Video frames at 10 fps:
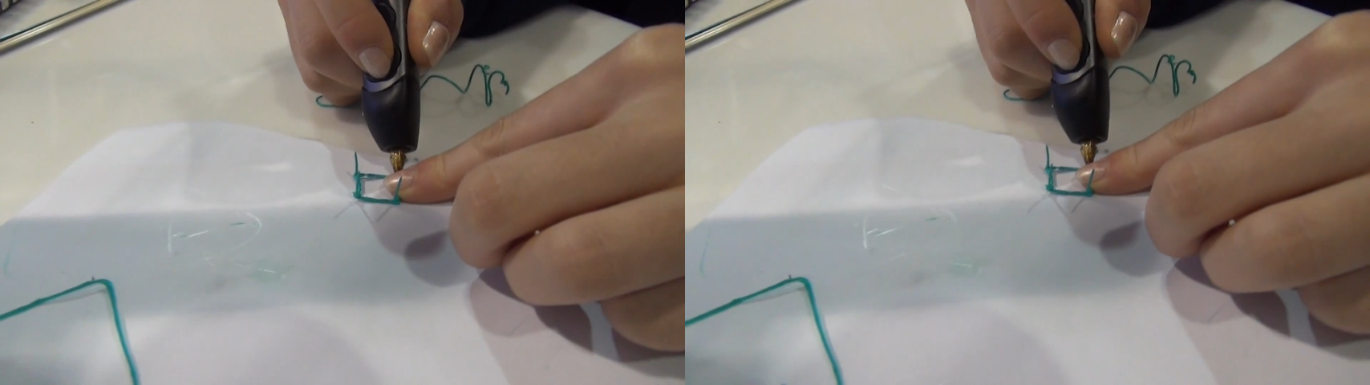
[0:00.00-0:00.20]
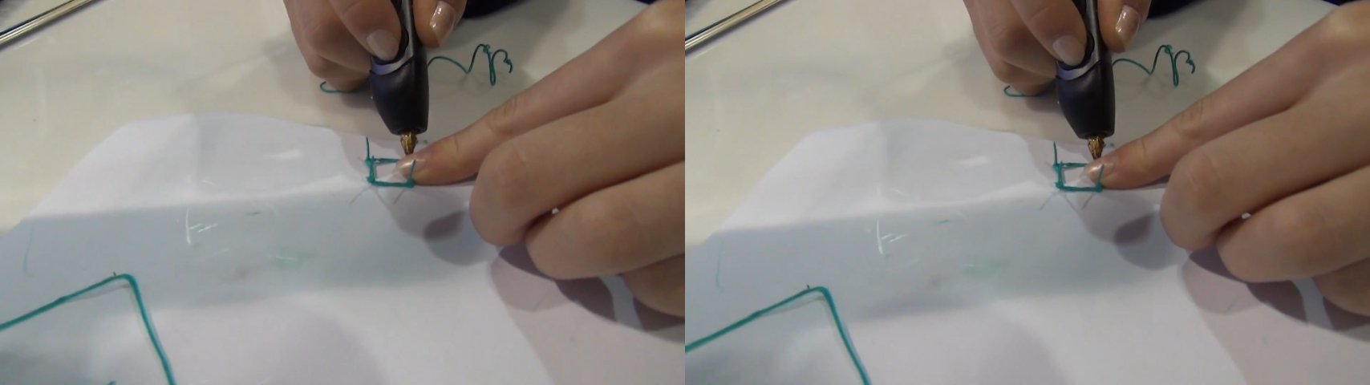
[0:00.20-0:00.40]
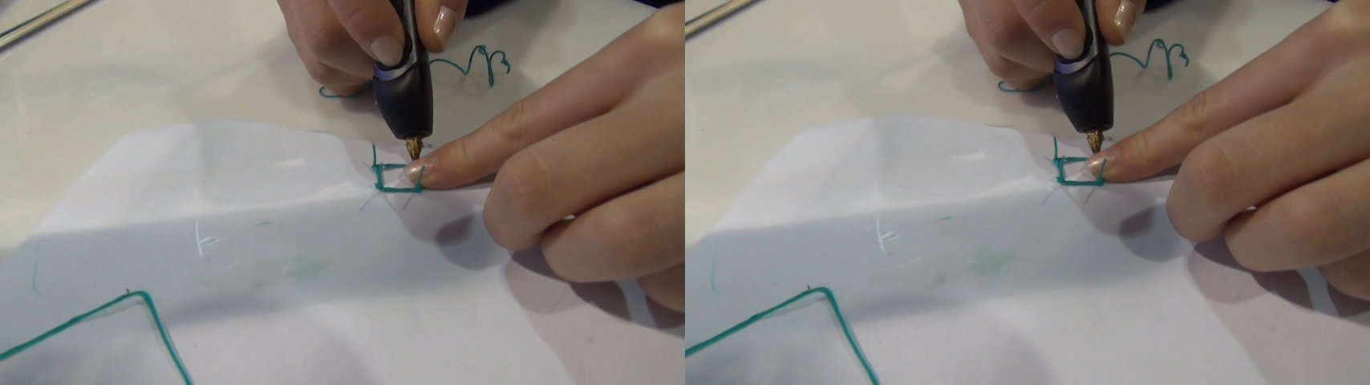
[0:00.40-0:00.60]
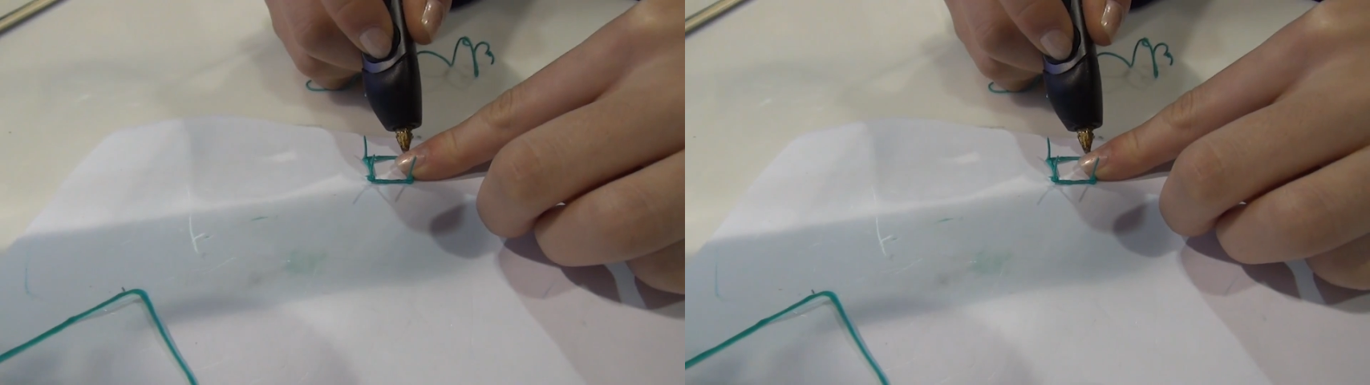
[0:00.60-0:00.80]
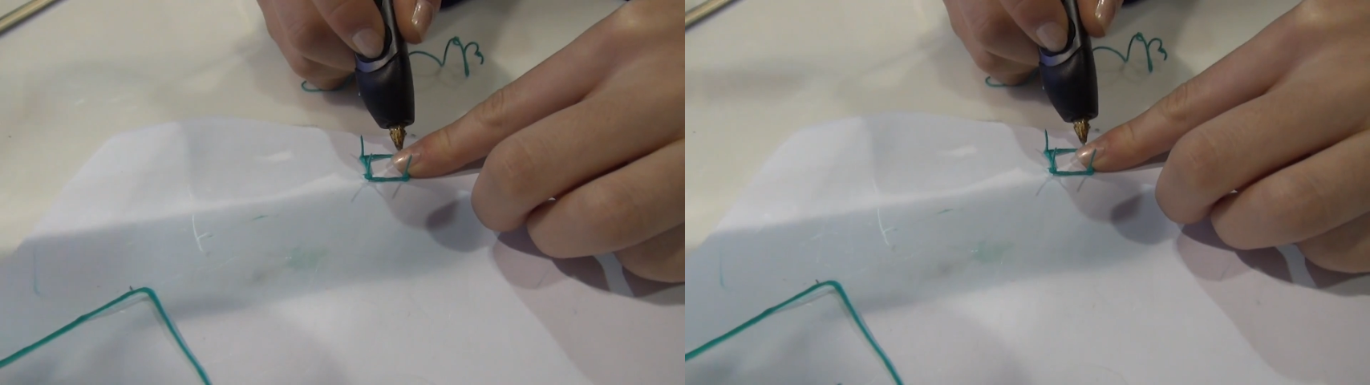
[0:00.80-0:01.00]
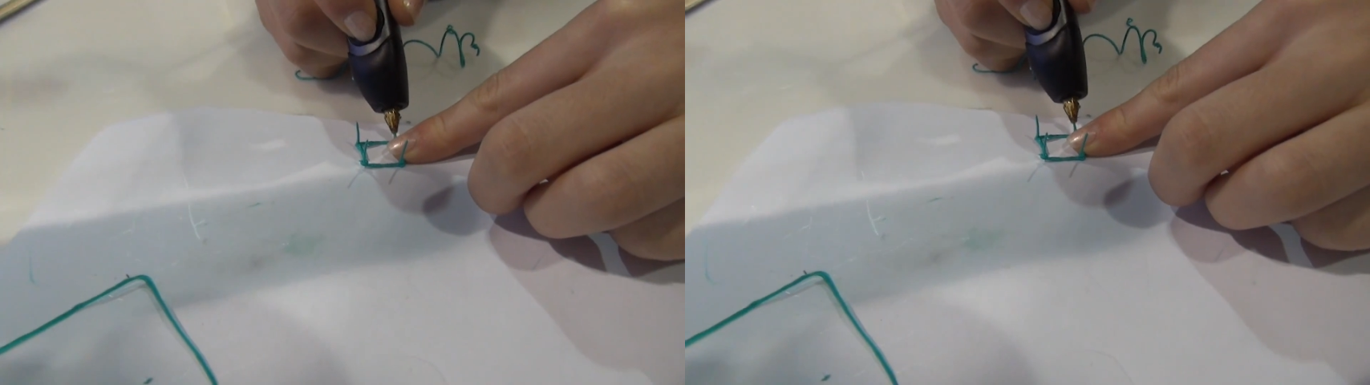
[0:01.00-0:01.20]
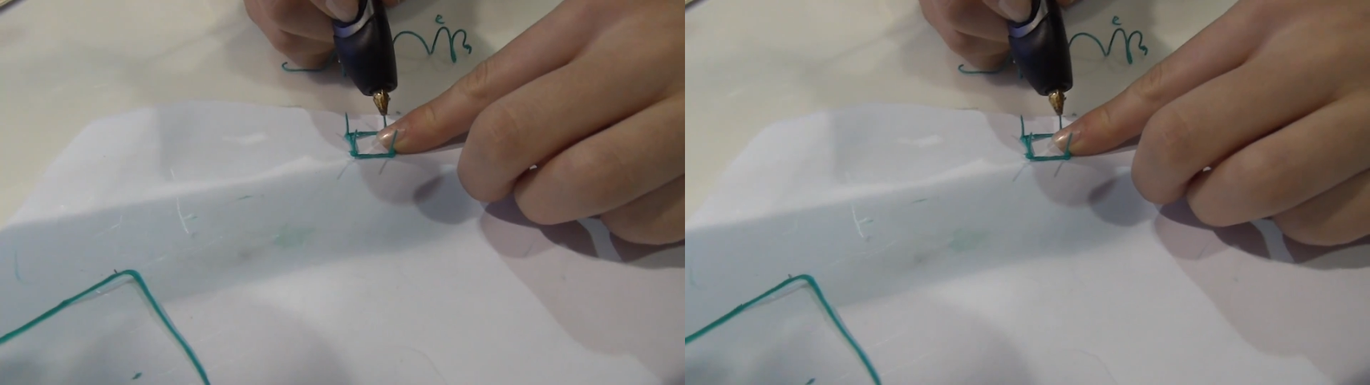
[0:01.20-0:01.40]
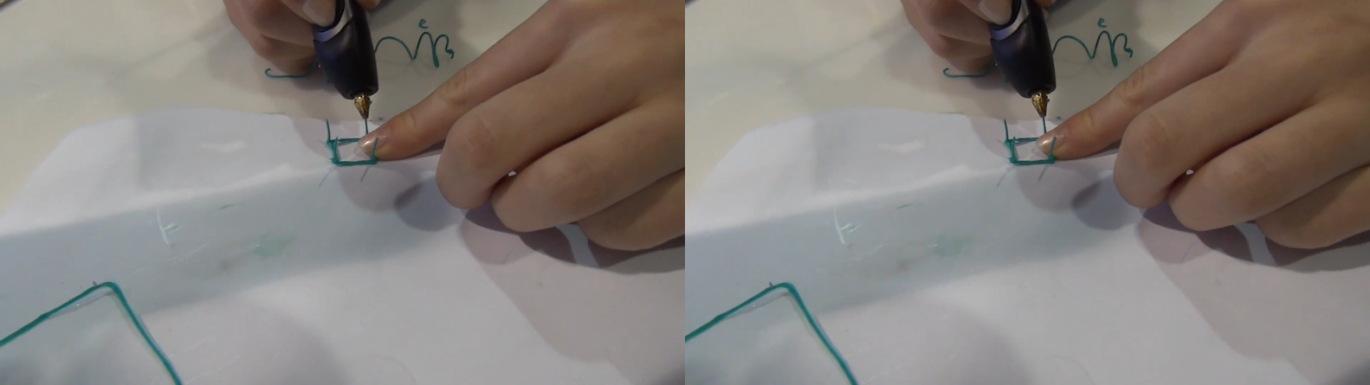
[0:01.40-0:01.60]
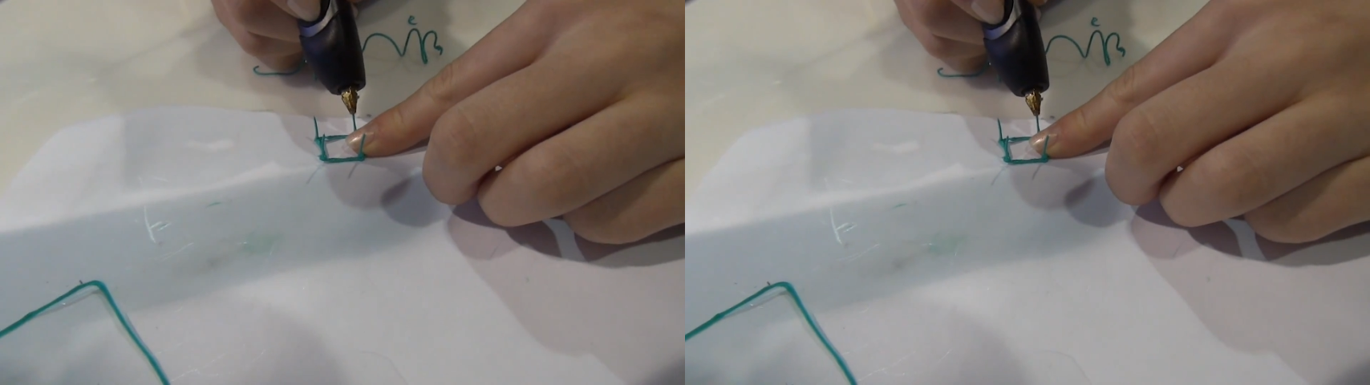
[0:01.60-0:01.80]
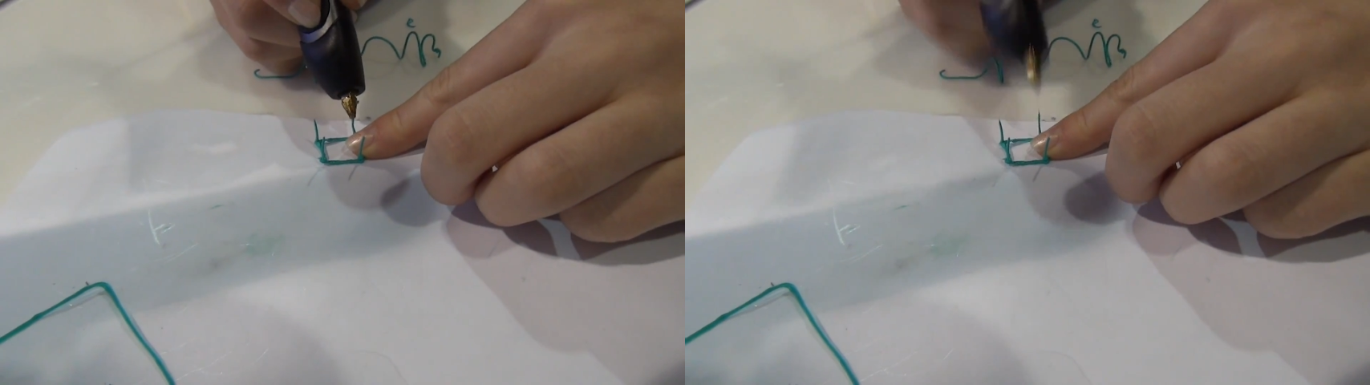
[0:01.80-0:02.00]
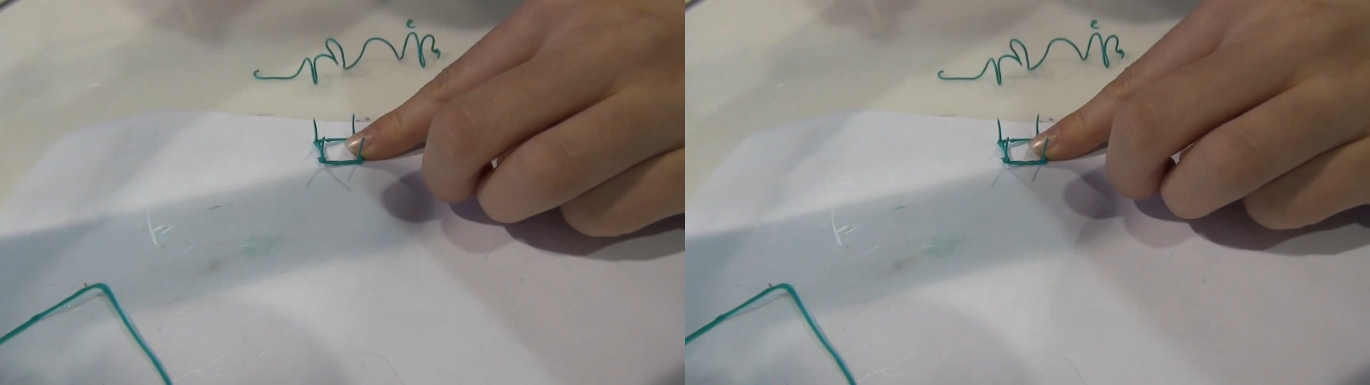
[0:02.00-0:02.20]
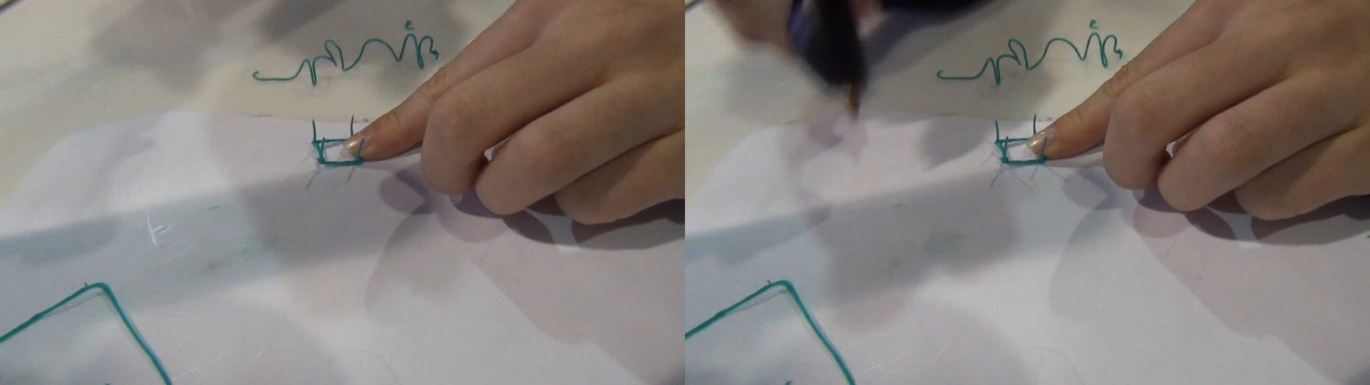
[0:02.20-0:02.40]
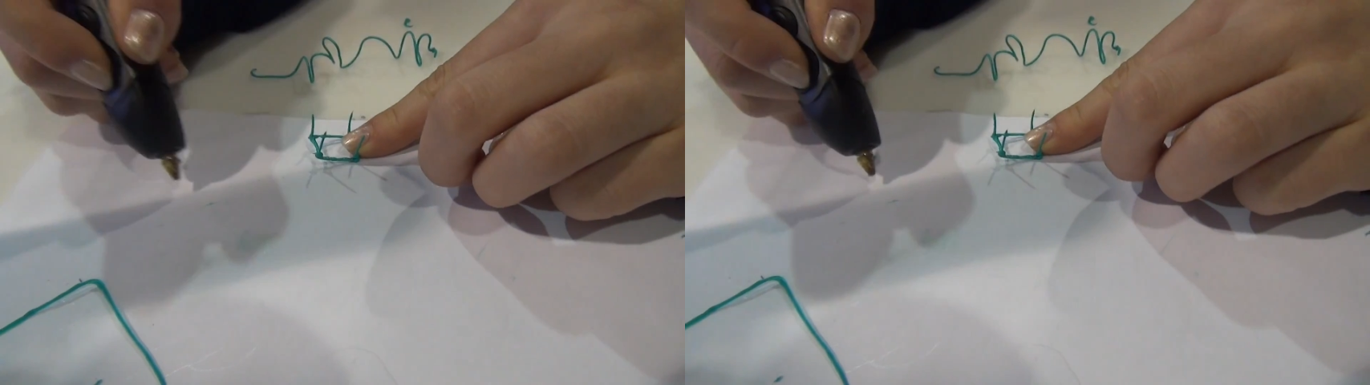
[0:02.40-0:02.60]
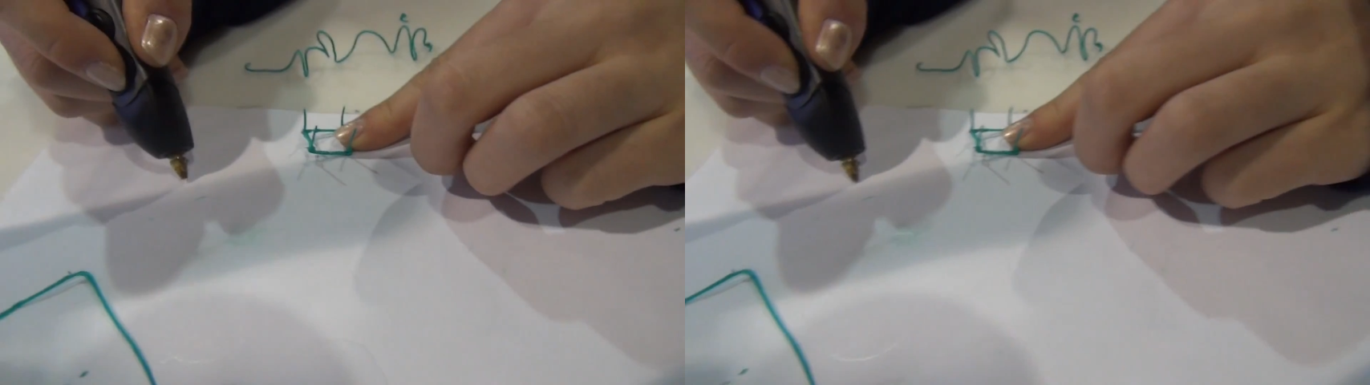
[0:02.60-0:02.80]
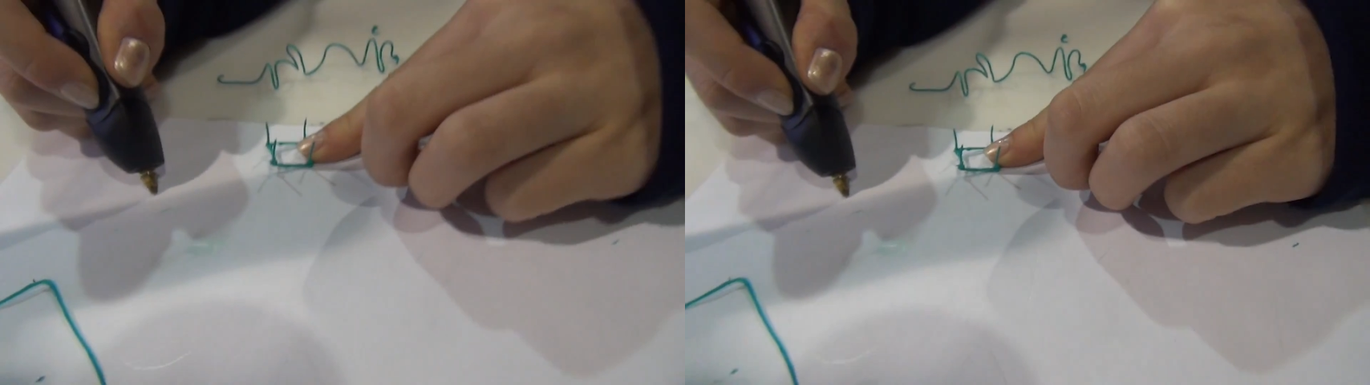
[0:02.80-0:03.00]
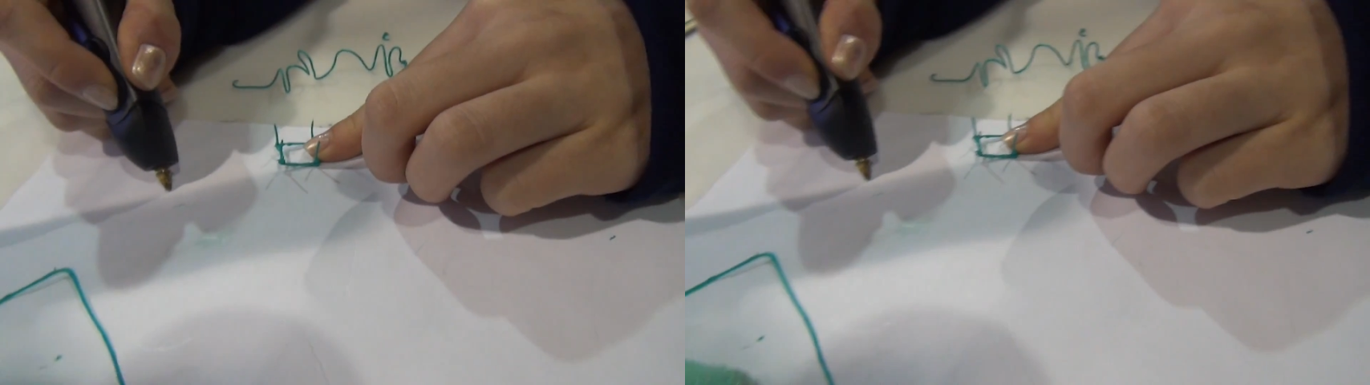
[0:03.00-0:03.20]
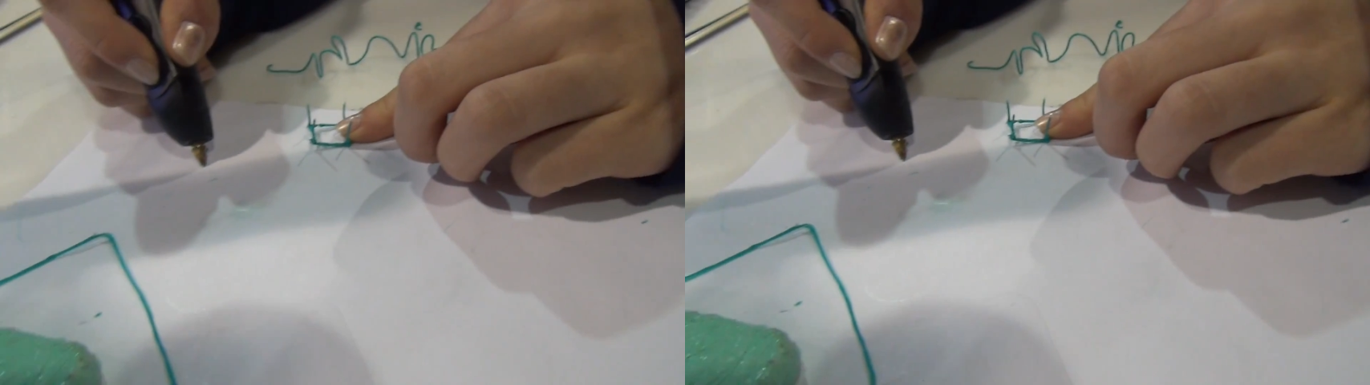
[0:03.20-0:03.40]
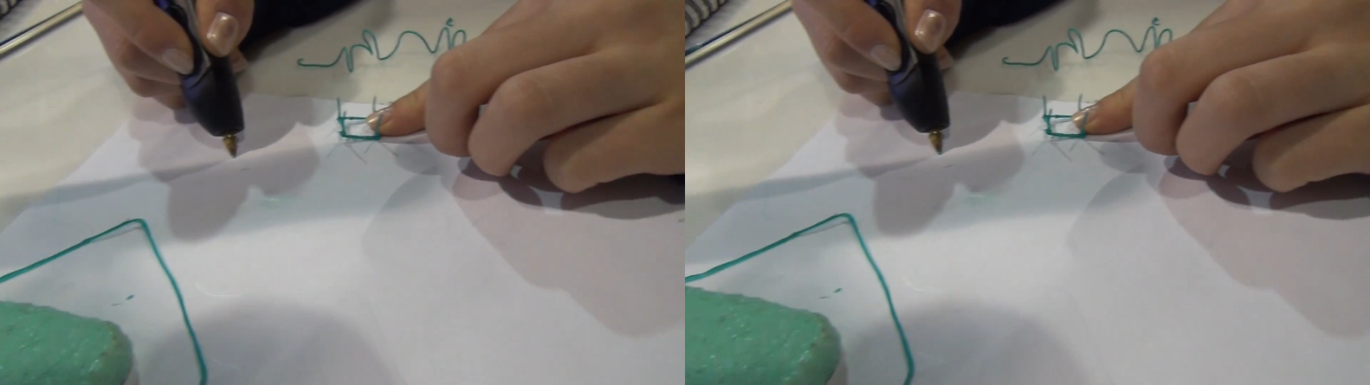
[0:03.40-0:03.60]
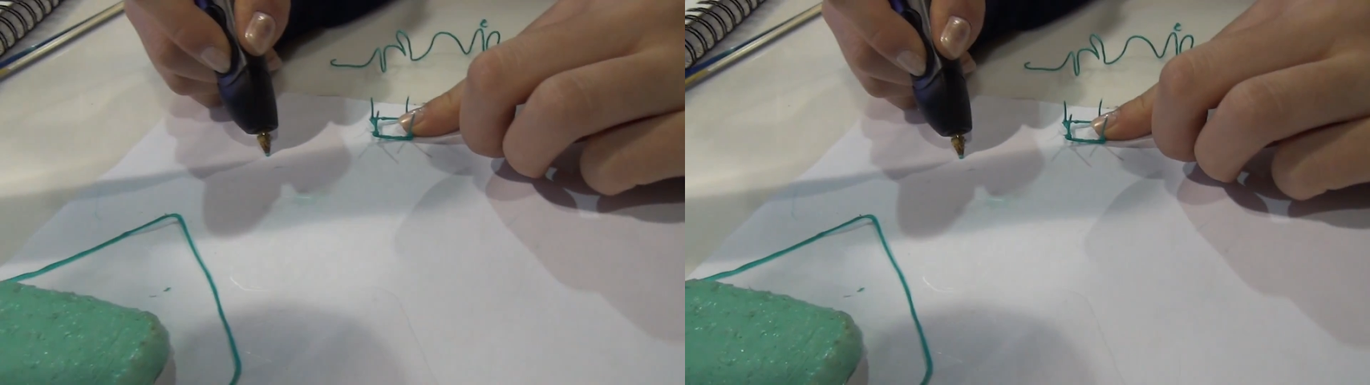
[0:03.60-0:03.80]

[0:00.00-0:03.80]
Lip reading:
No face is visible, so there are no lips to read.